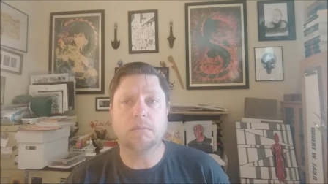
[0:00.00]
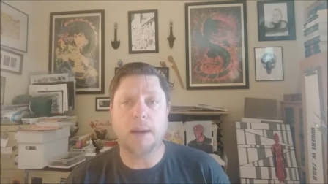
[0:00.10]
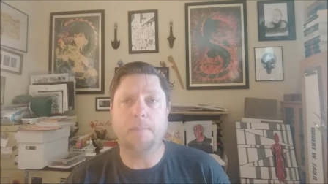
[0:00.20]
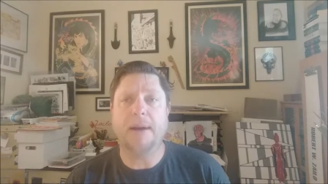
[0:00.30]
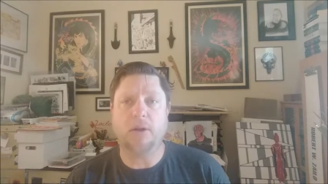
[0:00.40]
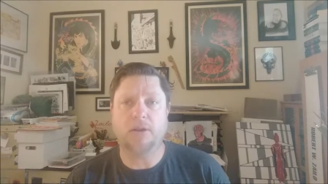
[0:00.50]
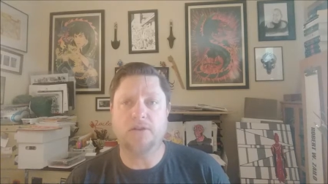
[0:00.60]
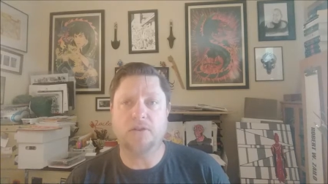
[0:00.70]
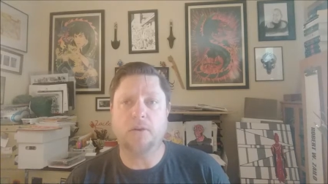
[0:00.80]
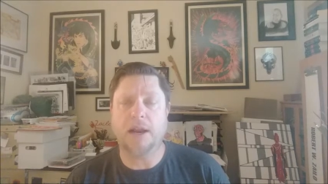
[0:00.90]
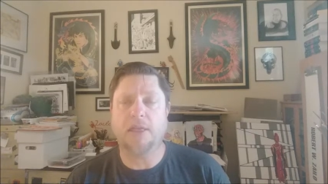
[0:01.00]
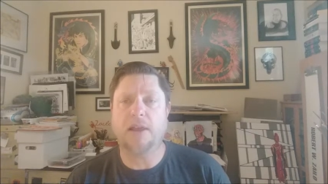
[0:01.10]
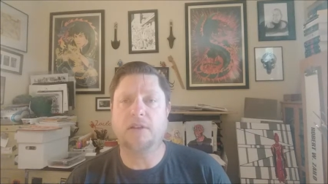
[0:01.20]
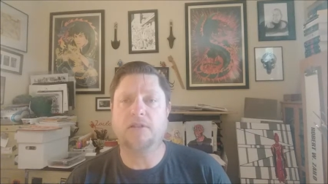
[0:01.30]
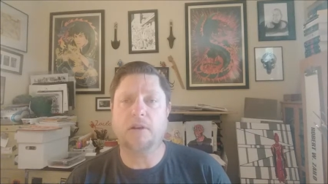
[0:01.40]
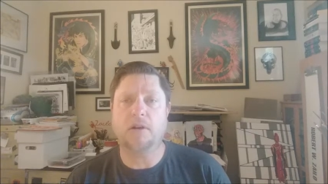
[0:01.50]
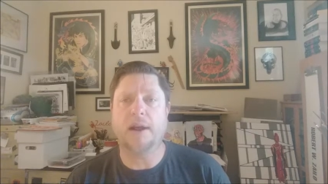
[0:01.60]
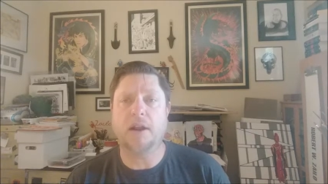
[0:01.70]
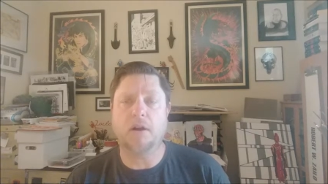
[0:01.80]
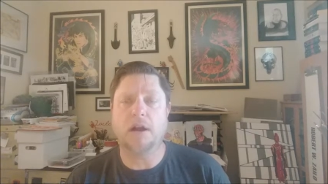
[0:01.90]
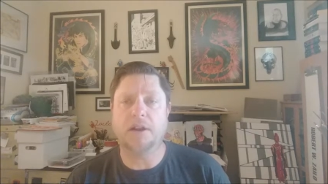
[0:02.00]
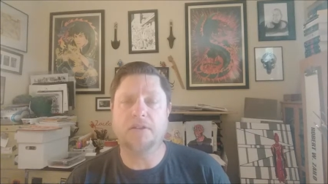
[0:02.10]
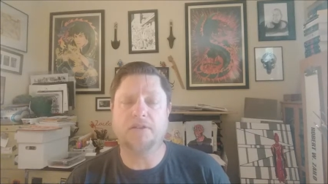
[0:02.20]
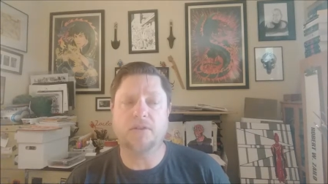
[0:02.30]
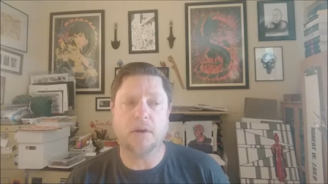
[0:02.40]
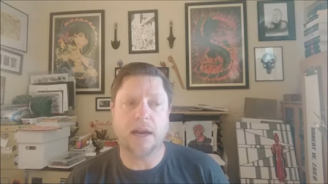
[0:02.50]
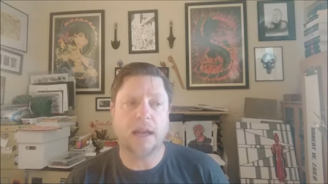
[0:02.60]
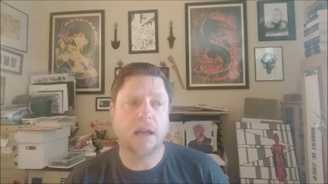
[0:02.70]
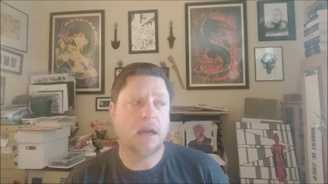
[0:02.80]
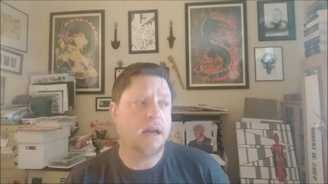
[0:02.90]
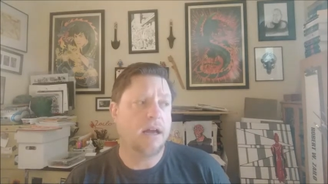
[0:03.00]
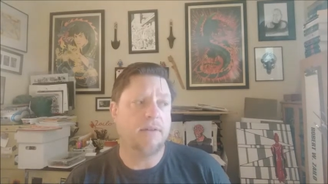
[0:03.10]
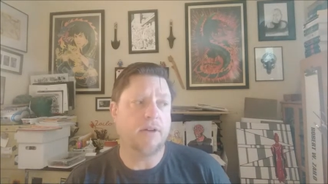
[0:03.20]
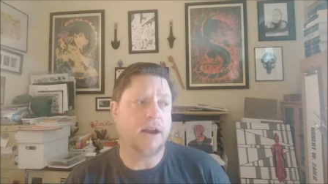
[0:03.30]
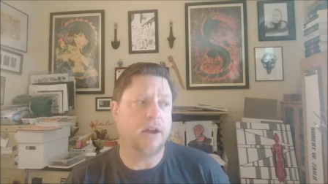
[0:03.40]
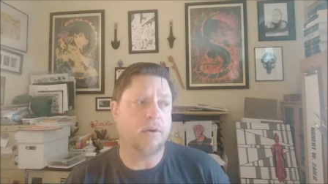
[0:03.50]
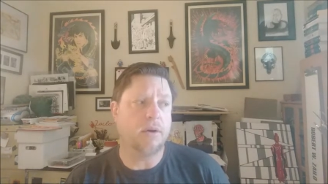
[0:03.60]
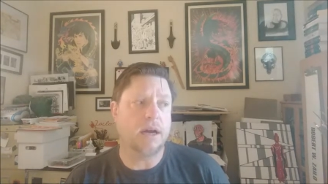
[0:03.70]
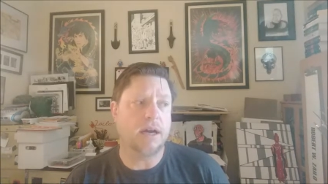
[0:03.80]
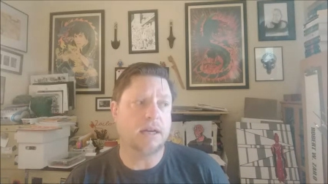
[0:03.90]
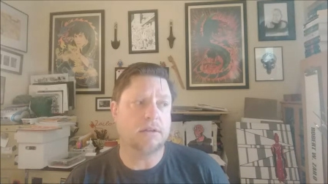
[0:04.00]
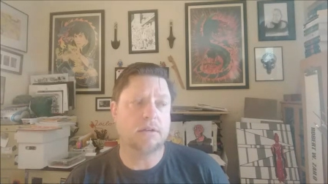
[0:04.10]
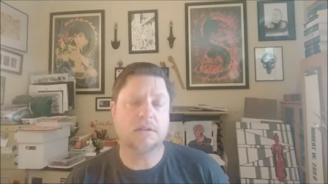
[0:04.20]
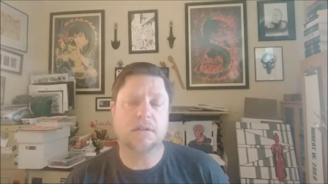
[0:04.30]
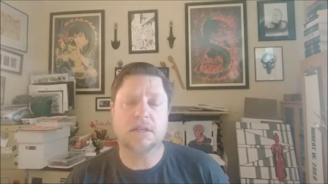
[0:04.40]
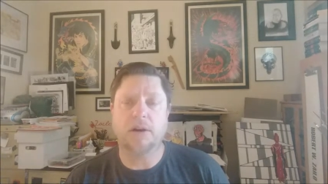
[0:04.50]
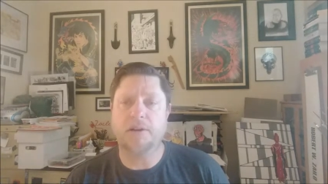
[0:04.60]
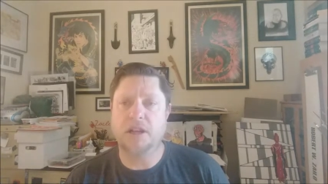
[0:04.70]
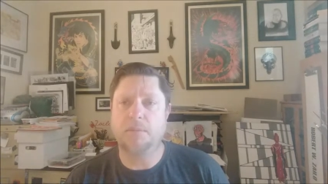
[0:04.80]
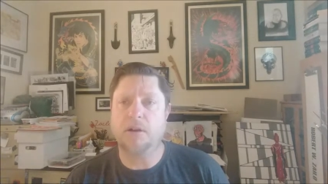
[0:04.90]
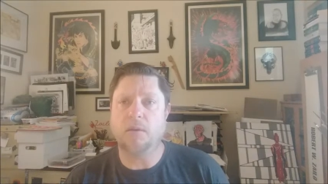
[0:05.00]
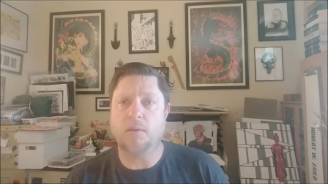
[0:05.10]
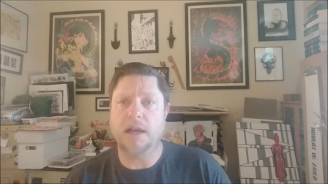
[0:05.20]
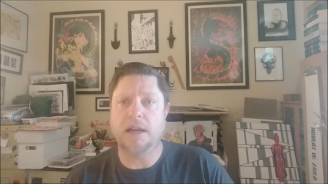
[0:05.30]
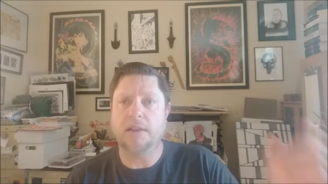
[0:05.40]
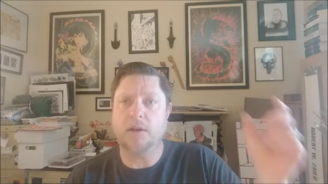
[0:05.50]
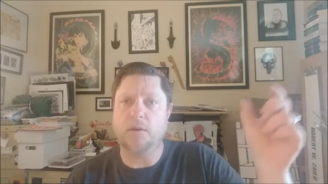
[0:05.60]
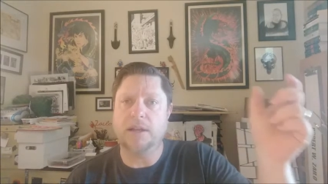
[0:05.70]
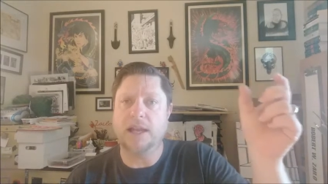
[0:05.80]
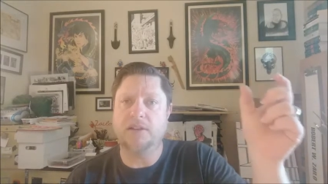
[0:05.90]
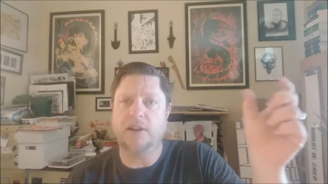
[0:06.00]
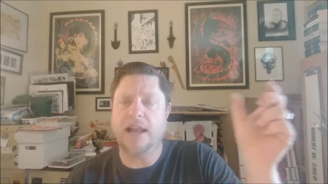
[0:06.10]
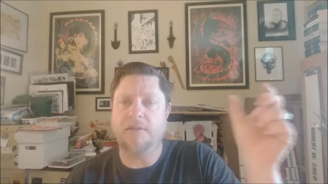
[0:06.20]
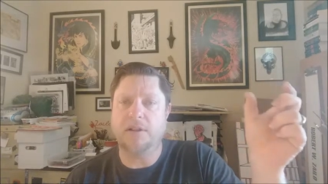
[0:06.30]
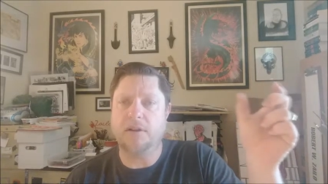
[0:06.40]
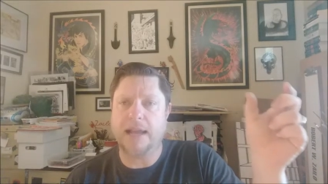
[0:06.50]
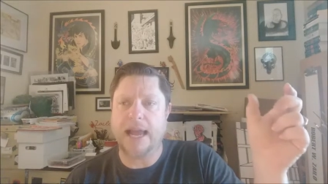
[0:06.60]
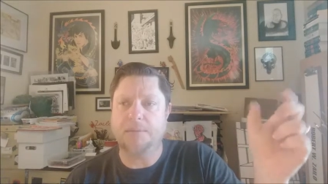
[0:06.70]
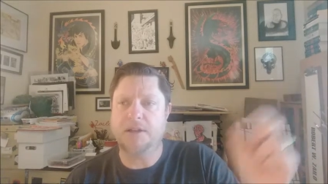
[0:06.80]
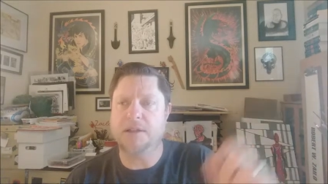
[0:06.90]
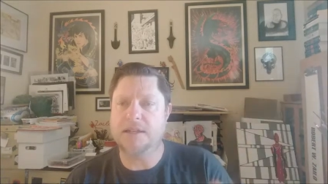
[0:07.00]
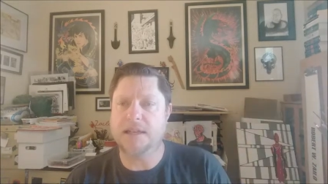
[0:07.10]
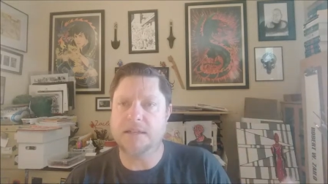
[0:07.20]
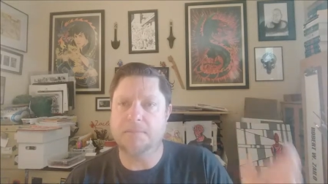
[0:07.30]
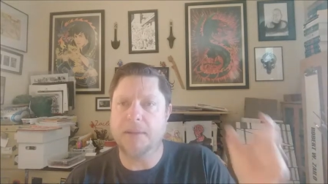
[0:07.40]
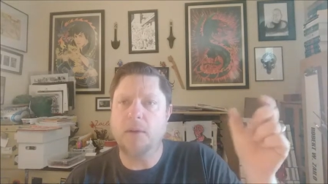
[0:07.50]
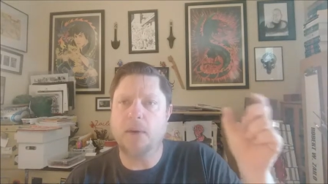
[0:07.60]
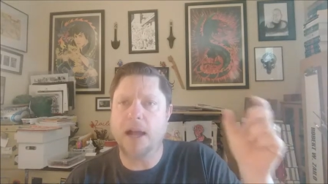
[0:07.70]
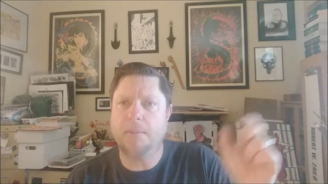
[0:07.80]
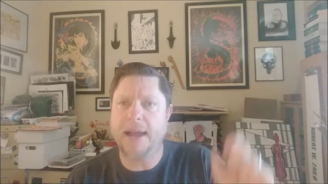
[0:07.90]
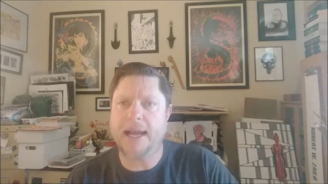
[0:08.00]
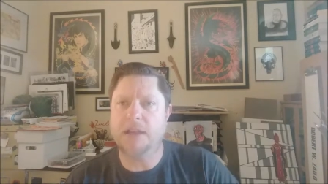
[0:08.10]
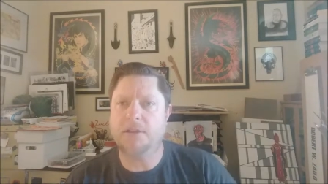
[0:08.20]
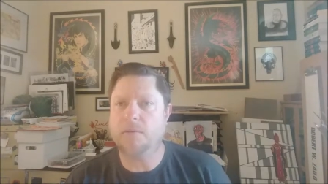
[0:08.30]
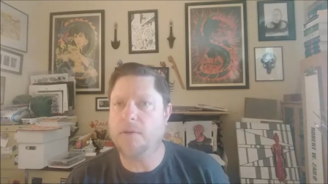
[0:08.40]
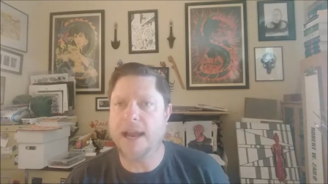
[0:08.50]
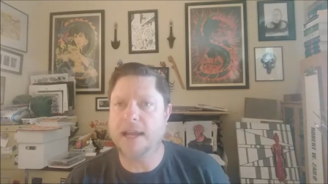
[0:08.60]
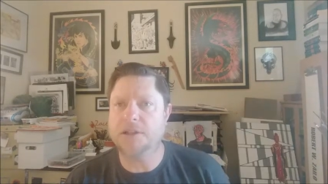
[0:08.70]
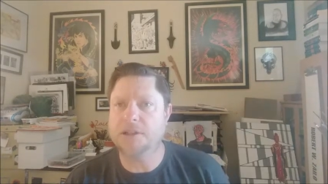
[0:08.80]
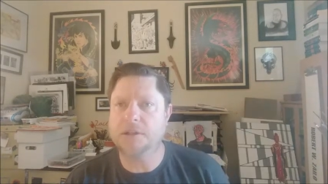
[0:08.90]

about the story, things that are going on in the story. A very stereotypical one in the old days, you'd have a little caption that says, "Meanwhile, back at the ranch."